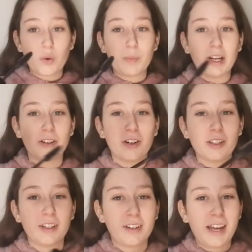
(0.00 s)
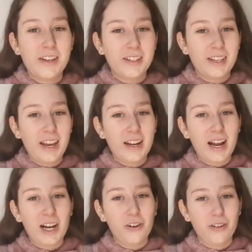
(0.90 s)
Oh my god, can you see
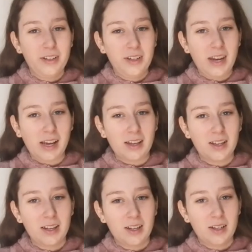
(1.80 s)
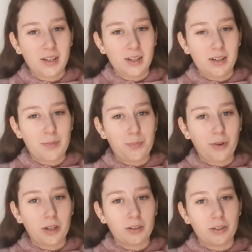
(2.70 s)
how thick the
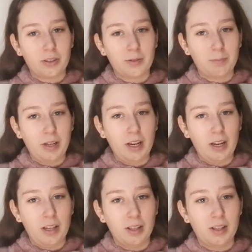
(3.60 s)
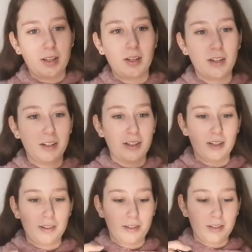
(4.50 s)
brush is?
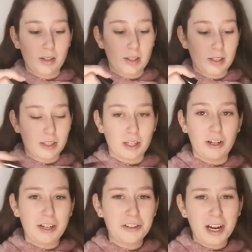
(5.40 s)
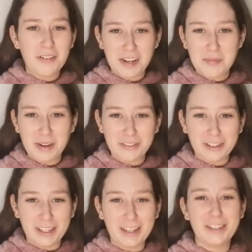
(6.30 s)
So I don't have any
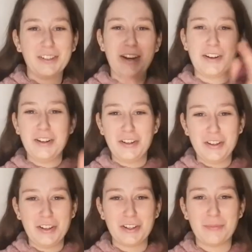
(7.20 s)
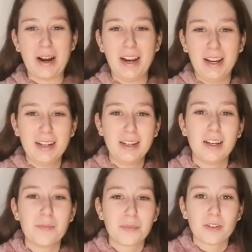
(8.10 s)
mirror, so I'm going to use my
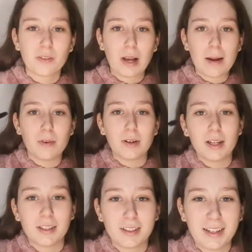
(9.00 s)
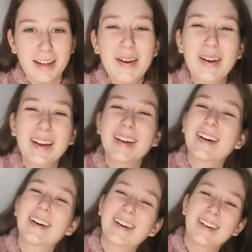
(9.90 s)
camera as the
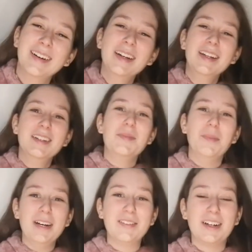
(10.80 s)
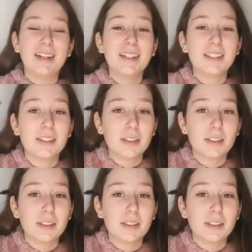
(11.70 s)
mirror.